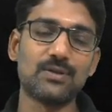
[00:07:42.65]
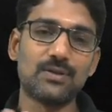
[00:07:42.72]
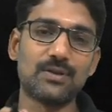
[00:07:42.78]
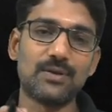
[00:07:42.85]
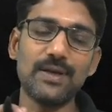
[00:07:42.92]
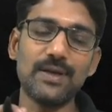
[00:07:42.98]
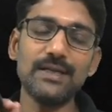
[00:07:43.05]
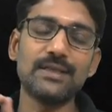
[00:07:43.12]

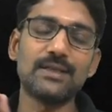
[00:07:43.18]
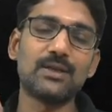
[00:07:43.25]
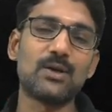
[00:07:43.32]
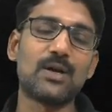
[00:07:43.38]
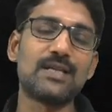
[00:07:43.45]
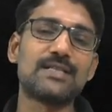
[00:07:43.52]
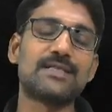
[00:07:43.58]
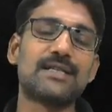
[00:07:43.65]
right
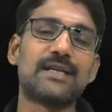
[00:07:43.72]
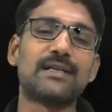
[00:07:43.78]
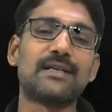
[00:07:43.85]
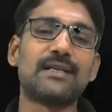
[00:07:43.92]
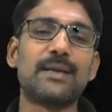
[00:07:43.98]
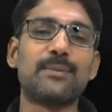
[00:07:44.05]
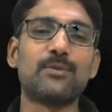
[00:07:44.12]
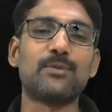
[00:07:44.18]
constant
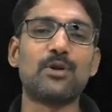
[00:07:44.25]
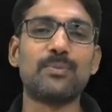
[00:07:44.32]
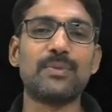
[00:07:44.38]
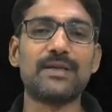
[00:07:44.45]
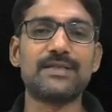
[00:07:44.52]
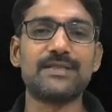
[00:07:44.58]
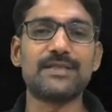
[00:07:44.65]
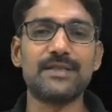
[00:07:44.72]
time
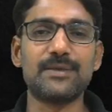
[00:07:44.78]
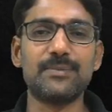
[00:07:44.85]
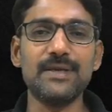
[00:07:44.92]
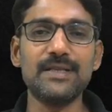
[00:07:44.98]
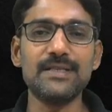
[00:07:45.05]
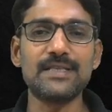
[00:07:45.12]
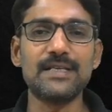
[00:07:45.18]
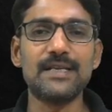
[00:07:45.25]
complexity
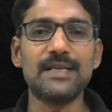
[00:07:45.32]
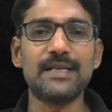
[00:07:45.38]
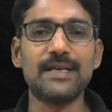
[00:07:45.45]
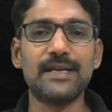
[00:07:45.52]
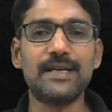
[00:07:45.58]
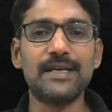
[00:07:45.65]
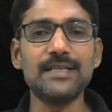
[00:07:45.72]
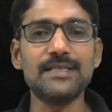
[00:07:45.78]
means
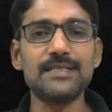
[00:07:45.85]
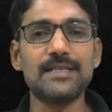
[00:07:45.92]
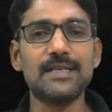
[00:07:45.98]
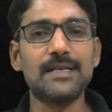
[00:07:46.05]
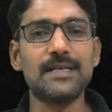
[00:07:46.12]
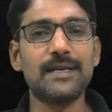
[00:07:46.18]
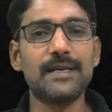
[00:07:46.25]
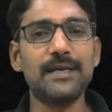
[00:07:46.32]
it is
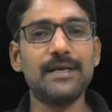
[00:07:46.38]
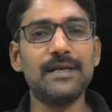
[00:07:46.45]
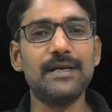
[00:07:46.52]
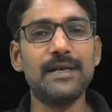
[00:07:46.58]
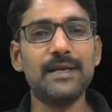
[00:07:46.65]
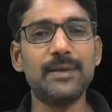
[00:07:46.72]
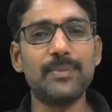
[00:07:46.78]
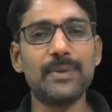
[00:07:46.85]

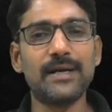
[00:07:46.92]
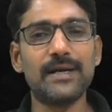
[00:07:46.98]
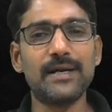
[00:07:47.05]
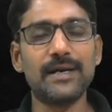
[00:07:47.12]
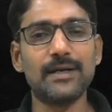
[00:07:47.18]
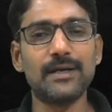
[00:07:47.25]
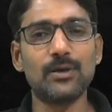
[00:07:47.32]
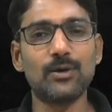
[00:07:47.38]

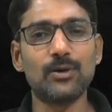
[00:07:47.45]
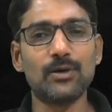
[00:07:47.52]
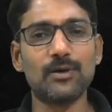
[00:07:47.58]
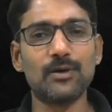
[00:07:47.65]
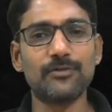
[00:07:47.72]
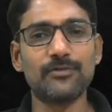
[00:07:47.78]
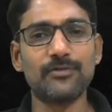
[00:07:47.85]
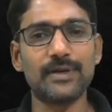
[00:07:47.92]
independent
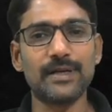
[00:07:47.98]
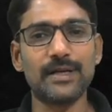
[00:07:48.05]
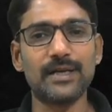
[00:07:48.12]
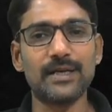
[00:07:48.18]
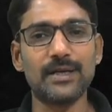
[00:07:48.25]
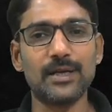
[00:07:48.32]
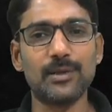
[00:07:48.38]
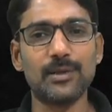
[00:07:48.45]
of
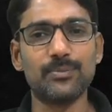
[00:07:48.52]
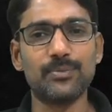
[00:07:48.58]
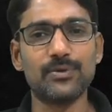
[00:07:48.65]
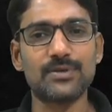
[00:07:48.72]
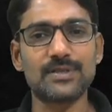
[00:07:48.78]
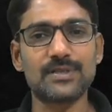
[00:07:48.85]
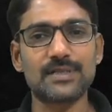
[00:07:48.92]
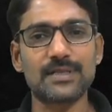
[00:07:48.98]
in
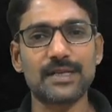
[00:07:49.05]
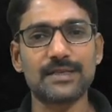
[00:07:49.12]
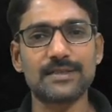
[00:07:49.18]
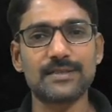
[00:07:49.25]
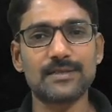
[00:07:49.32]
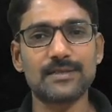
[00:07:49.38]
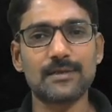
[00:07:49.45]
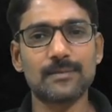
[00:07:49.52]
input
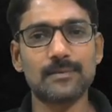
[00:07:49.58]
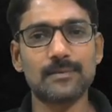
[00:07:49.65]
size.